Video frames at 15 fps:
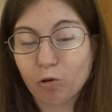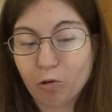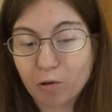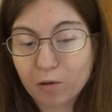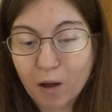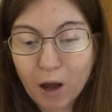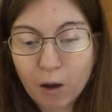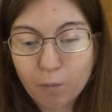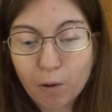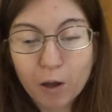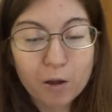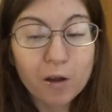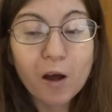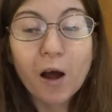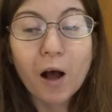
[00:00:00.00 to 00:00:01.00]
to the side
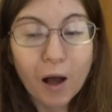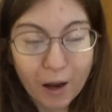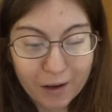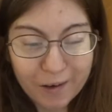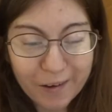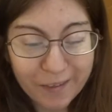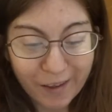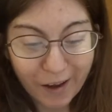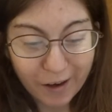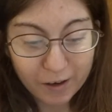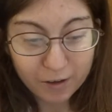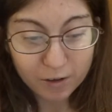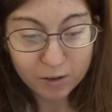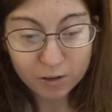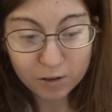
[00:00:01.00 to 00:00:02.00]
because I need that.
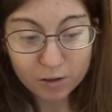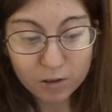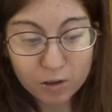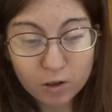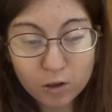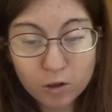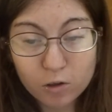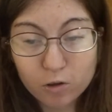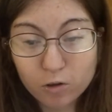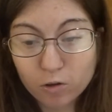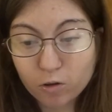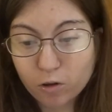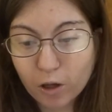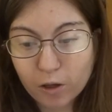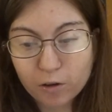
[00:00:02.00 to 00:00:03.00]

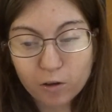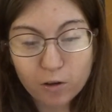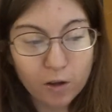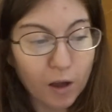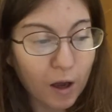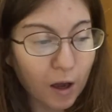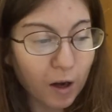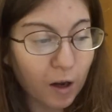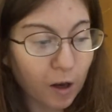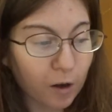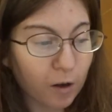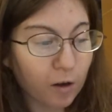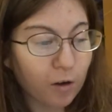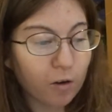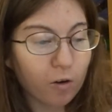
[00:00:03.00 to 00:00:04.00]
So that's that,
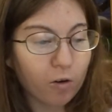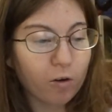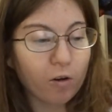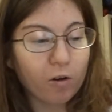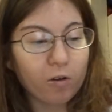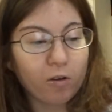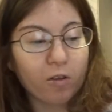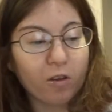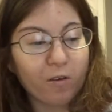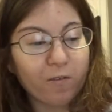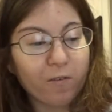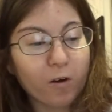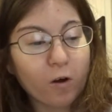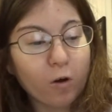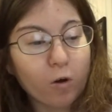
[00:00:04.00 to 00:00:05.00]
and here is the
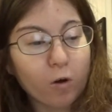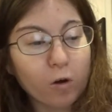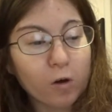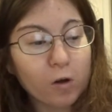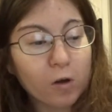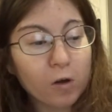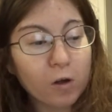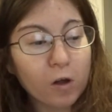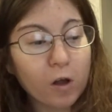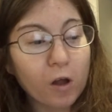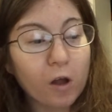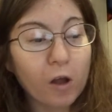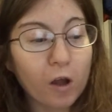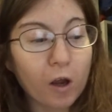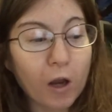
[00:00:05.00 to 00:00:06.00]
phone.
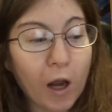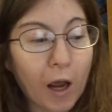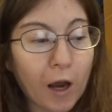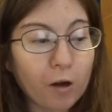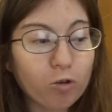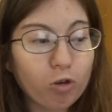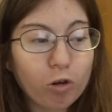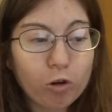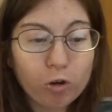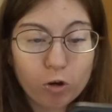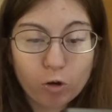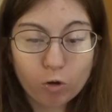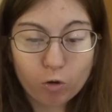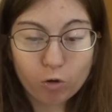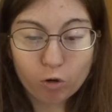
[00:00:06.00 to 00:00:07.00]
It actually
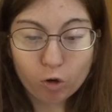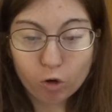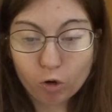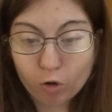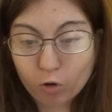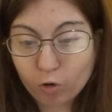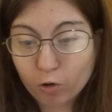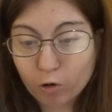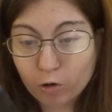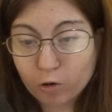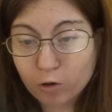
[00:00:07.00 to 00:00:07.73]
shows you,